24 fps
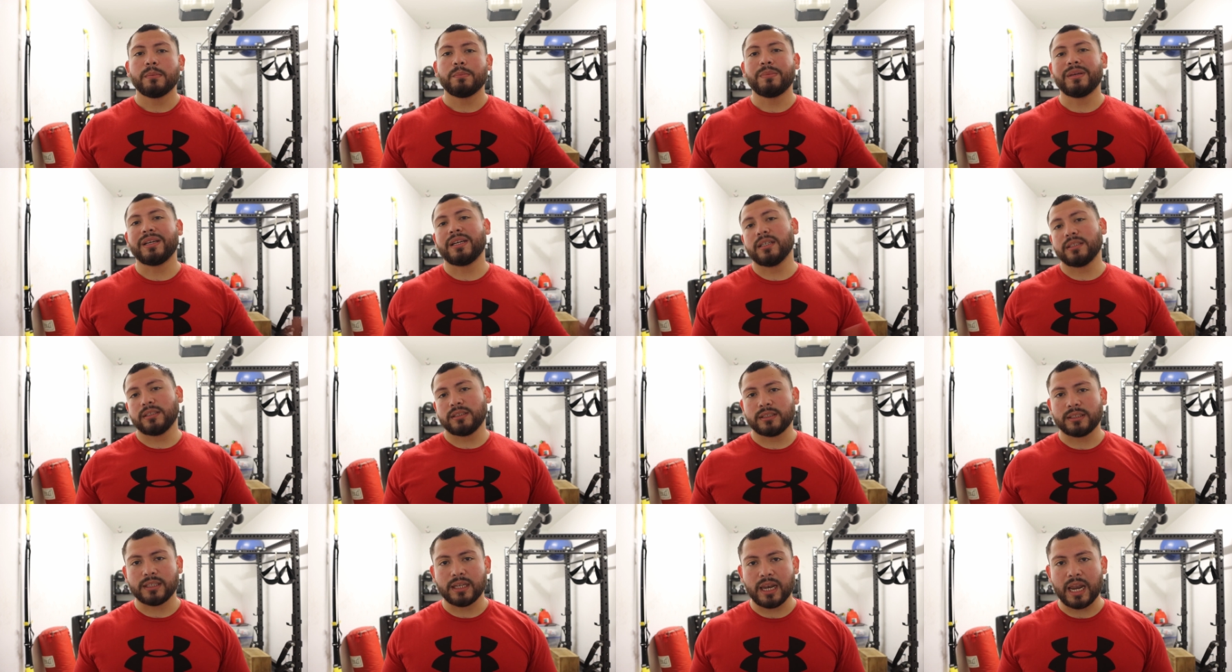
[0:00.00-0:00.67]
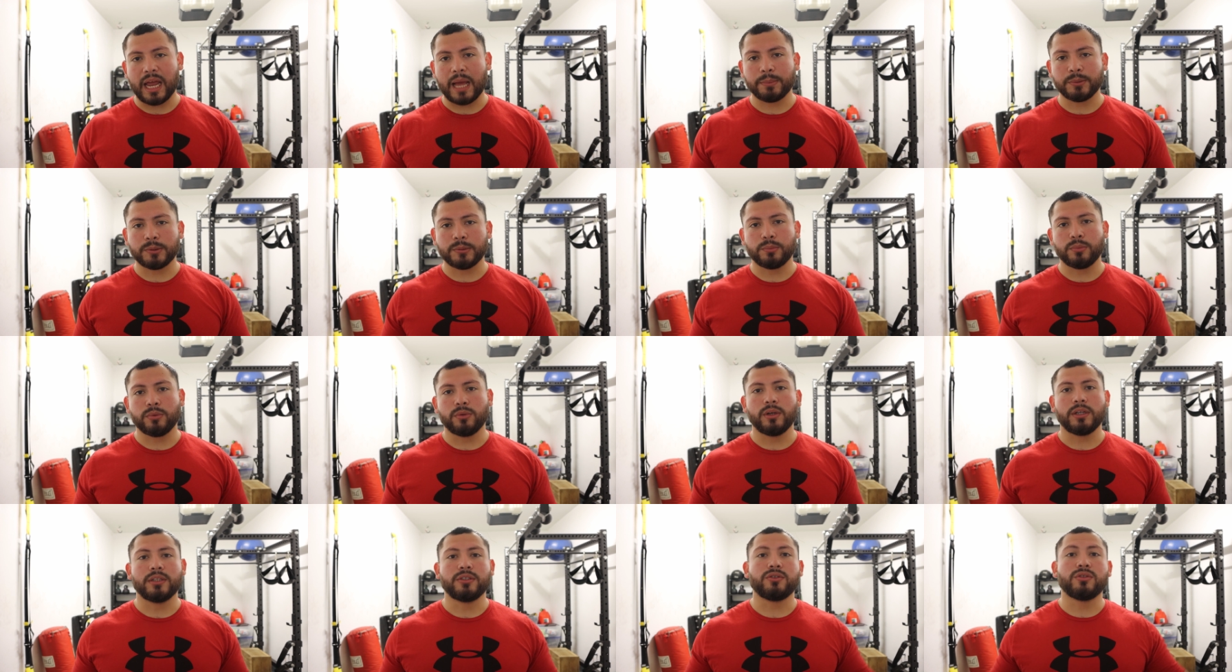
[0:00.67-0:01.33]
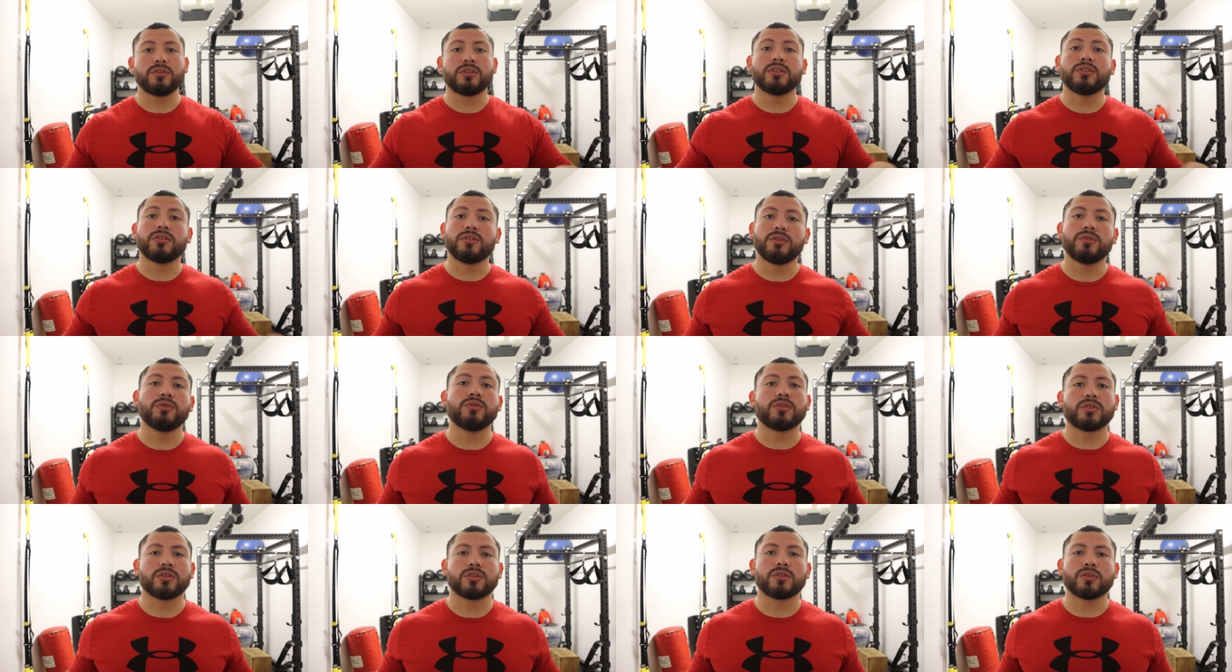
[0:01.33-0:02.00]
because it's collapsible and you can
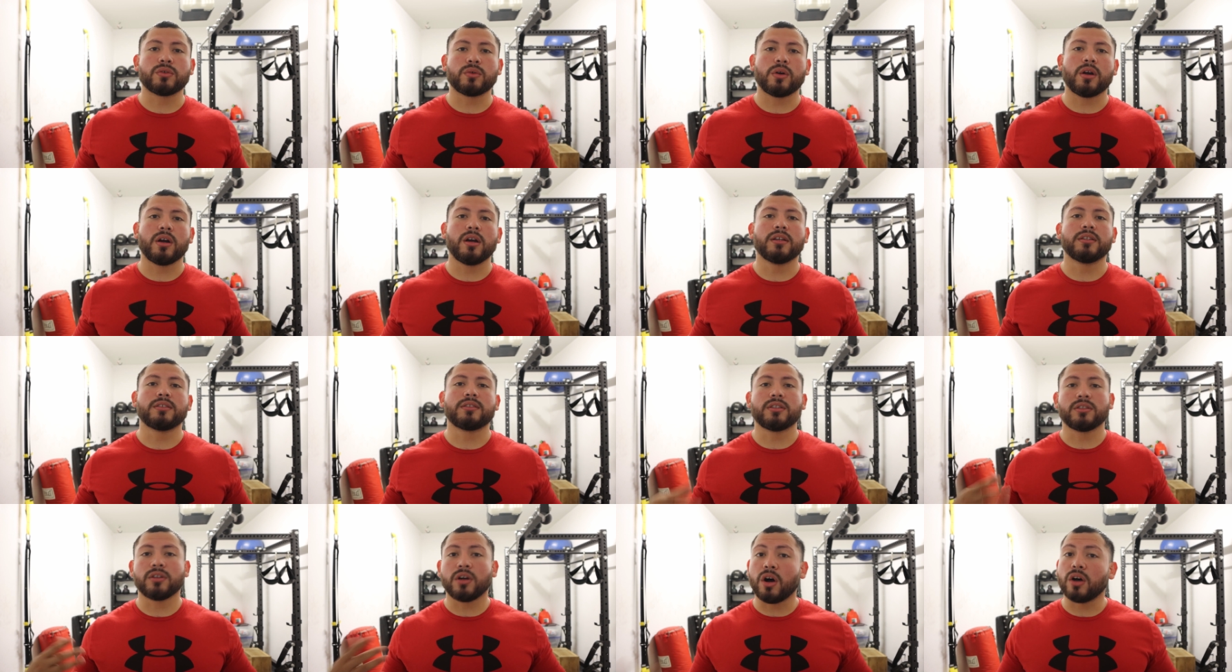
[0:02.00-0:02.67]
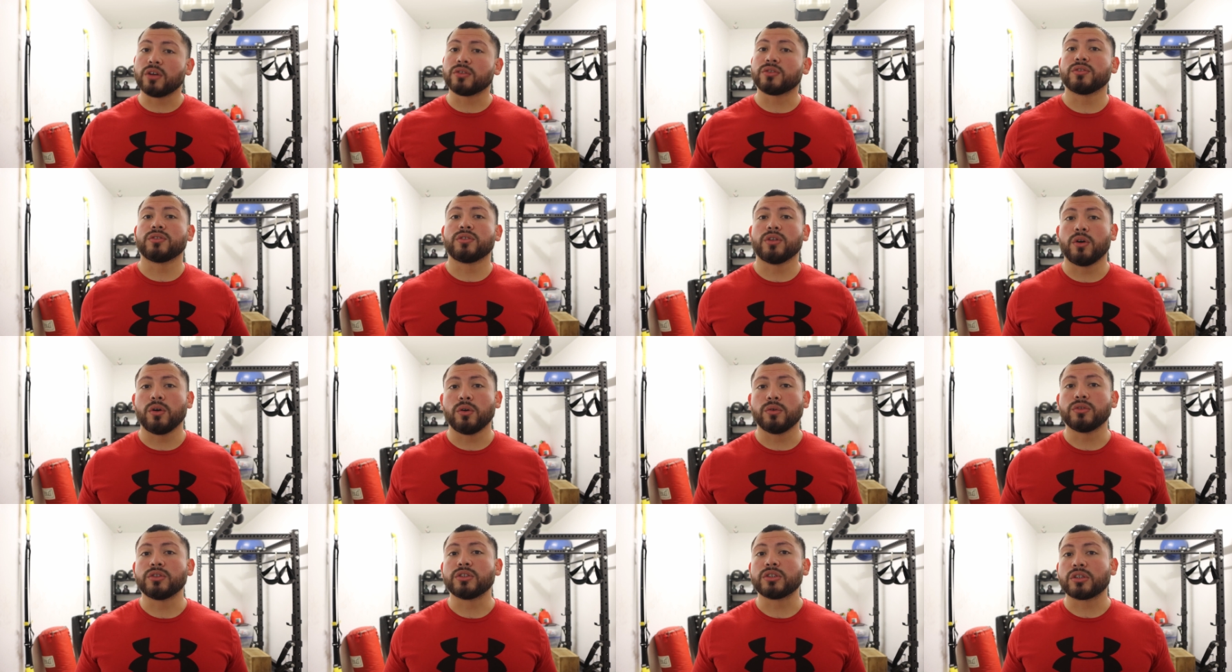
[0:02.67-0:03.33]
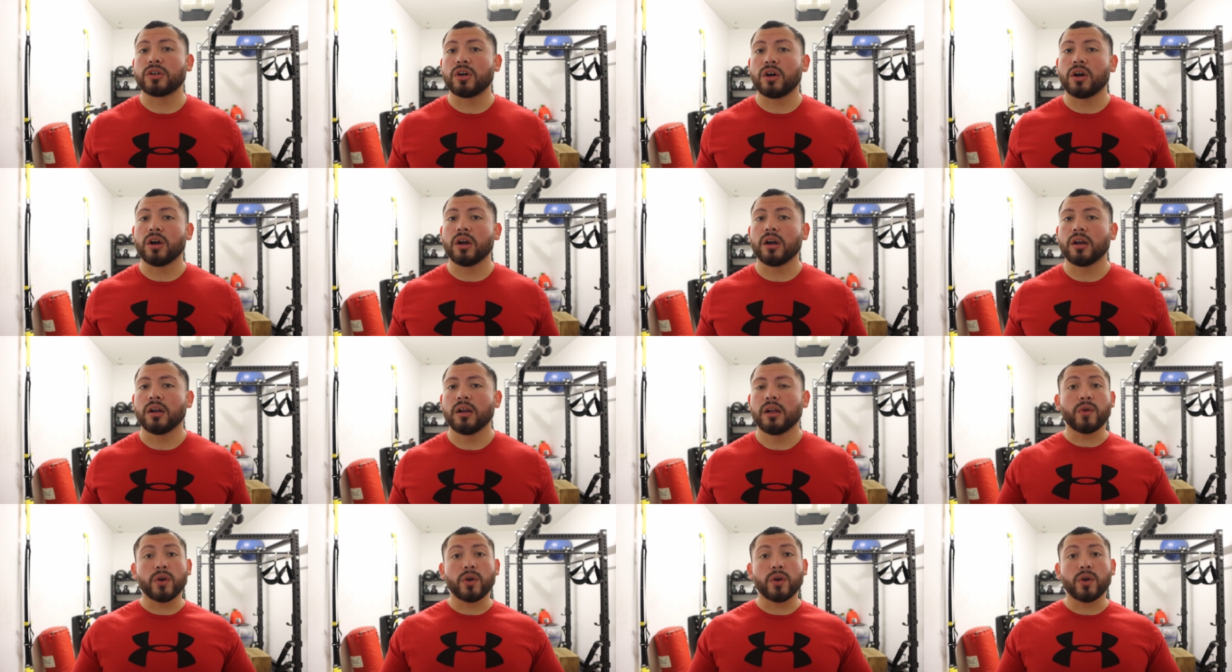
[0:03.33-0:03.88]
use your garage also to hold your car.